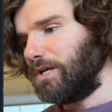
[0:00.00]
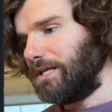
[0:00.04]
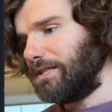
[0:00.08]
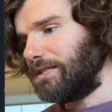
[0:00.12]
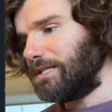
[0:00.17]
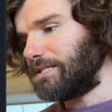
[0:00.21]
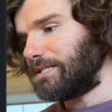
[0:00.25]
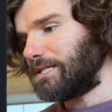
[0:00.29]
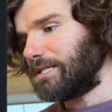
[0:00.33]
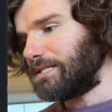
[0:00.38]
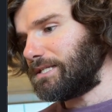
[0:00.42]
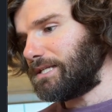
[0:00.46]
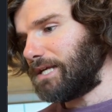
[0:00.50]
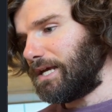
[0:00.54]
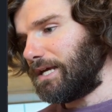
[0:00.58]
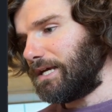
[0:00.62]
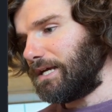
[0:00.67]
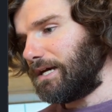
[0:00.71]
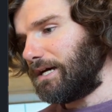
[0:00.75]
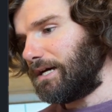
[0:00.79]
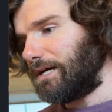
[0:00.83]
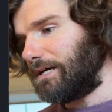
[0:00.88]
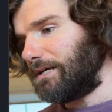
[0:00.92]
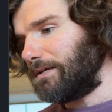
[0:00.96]
This is
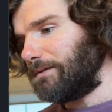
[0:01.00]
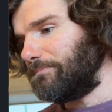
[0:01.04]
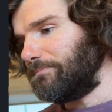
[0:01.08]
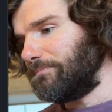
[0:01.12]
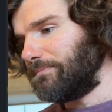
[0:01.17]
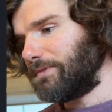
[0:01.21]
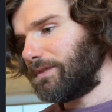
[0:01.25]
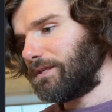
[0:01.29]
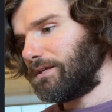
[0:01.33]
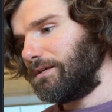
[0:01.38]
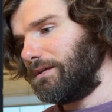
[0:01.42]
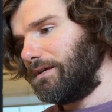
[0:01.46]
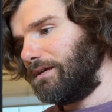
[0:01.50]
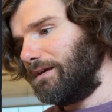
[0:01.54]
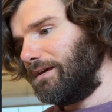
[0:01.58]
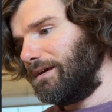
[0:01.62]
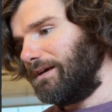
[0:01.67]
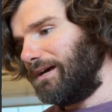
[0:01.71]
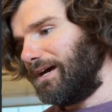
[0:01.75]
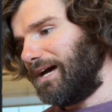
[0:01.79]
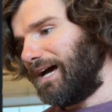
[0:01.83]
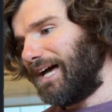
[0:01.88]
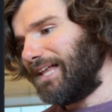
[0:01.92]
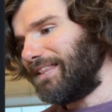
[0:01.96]

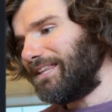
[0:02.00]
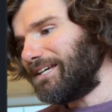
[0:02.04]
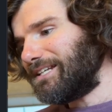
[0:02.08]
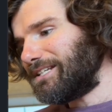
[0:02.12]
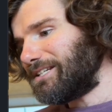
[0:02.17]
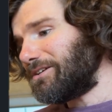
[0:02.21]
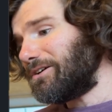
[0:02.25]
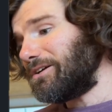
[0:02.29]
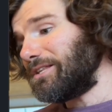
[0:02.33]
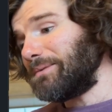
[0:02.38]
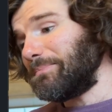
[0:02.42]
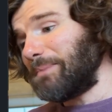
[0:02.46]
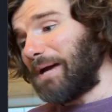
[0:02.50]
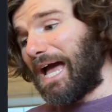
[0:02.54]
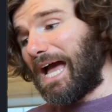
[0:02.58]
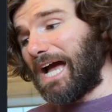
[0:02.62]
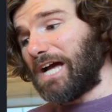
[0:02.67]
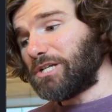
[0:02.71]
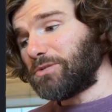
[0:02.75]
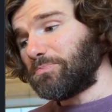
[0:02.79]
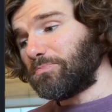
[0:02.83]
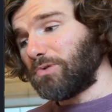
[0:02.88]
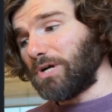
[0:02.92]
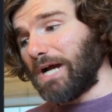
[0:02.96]
I like to call them
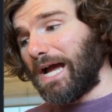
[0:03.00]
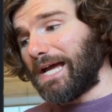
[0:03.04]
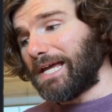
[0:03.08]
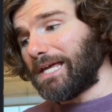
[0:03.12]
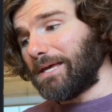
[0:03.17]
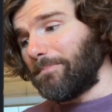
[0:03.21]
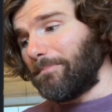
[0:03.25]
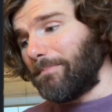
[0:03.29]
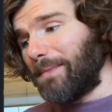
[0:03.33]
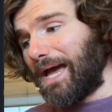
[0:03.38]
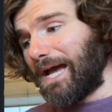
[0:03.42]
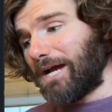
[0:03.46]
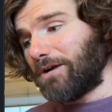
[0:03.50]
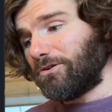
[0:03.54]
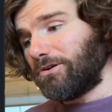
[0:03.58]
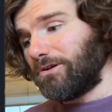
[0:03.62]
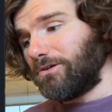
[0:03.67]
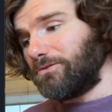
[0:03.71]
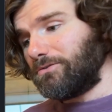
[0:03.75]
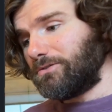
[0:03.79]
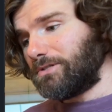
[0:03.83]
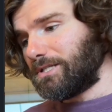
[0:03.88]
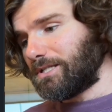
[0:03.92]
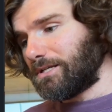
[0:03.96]
hash bracket
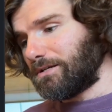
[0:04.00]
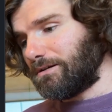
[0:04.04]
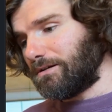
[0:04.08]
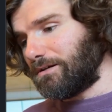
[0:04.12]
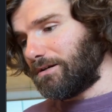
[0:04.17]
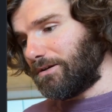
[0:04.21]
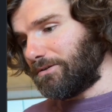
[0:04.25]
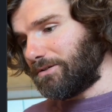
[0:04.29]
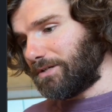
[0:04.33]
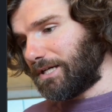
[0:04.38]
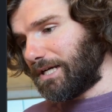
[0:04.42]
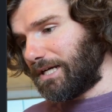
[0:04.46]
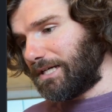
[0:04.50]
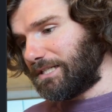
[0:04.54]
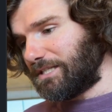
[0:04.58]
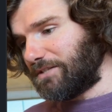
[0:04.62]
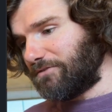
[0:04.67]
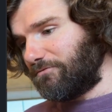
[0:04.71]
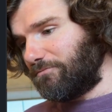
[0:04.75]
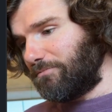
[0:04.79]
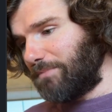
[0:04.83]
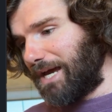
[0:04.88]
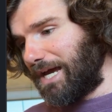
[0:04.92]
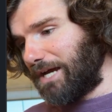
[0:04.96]
macros. There are other kinds
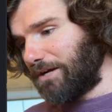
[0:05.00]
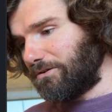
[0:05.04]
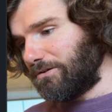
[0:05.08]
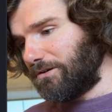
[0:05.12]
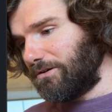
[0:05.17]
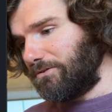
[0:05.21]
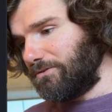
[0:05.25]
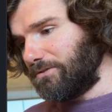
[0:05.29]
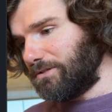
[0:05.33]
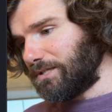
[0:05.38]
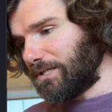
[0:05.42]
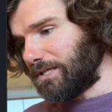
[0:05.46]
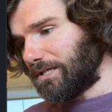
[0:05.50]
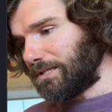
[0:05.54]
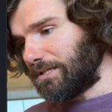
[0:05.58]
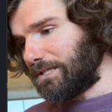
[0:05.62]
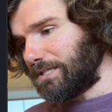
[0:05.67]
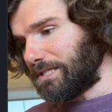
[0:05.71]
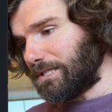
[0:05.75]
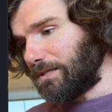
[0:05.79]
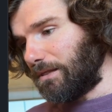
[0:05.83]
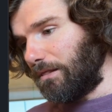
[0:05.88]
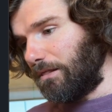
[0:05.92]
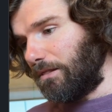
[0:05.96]
of macros like
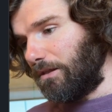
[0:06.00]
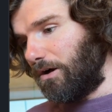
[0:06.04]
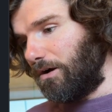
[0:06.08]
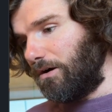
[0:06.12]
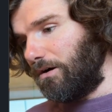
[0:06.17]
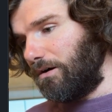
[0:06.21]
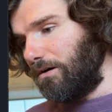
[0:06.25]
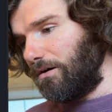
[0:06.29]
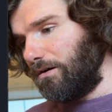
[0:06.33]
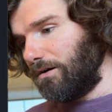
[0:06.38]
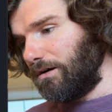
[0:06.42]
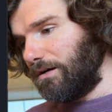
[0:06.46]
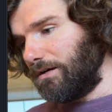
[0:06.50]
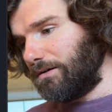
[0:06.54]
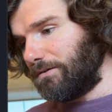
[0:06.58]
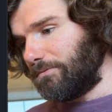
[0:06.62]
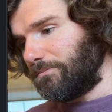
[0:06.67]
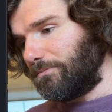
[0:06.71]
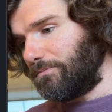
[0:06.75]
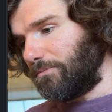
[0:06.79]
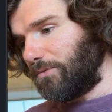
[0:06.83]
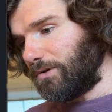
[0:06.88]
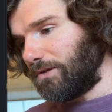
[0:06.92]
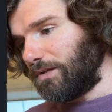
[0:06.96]
this log,
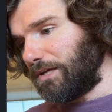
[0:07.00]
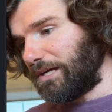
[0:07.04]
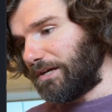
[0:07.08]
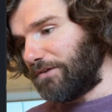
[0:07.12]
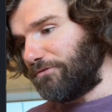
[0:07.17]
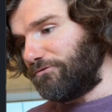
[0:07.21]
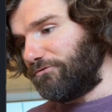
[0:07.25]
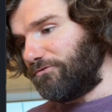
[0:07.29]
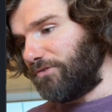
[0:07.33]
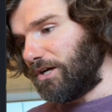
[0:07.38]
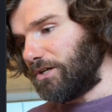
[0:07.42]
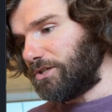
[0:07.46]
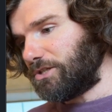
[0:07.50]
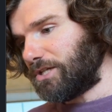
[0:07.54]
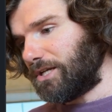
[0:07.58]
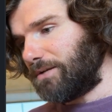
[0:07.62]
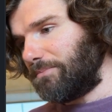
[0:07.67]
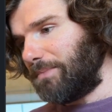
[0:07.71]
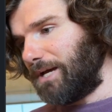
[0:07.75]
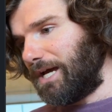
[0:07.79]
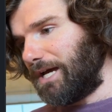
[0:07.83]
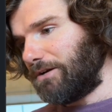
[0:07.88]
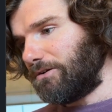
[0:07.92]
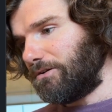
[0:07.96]
more like a function
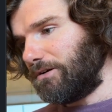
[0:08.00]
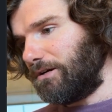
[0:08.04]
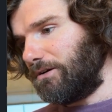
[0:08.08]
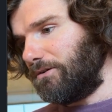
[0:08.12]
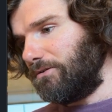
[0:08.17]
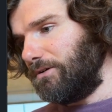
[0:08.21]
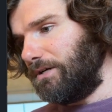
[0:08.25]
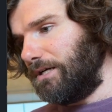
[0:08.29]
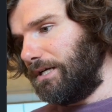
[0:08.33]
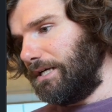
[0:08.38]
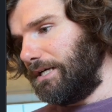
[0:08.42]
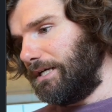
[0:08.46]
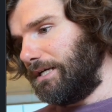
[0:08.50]
macro.